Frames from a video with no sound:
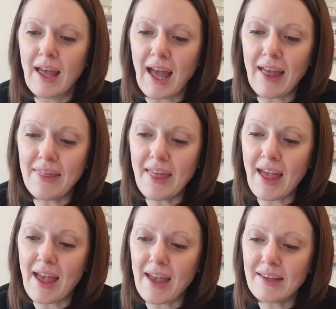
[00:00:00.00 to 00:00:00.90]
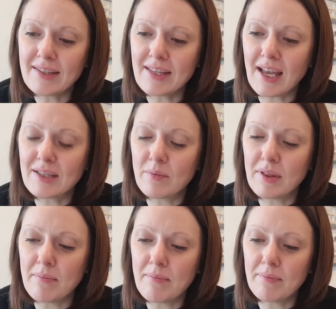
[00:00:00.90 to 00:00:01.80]
and there, standing
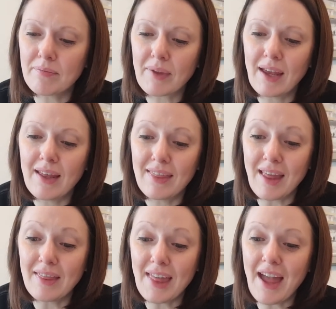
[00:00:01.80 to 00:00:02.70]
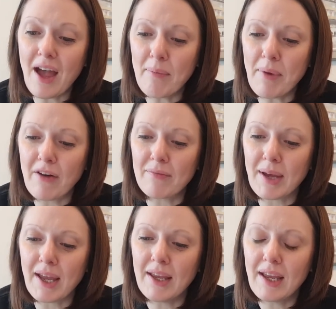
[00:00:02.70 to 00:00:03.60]
with a, there above
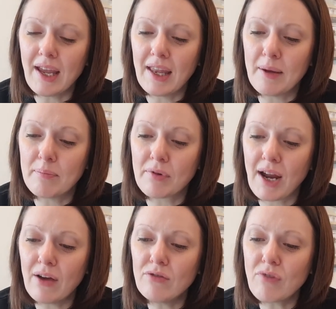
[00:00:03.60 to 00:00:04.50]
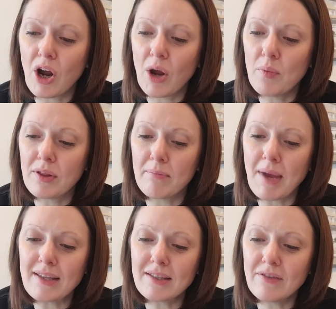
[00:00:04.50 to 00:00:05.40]
me, in a brown robe with a
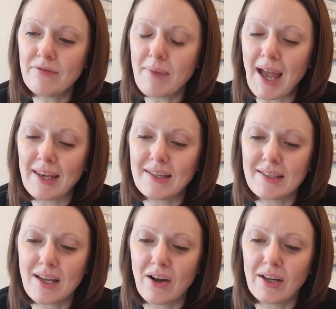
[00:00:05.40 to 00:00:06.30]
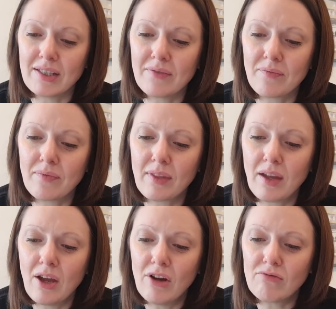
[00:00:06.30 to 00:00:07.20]
massive man inside.
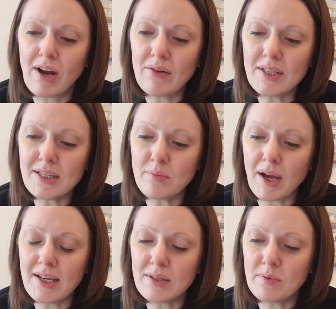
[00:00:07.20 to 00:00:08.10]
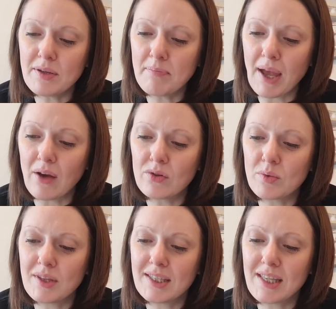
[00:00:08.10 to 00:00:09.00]
Round his waist was a belt
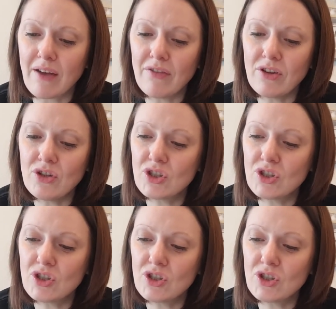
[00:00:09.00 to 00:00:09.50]
with seven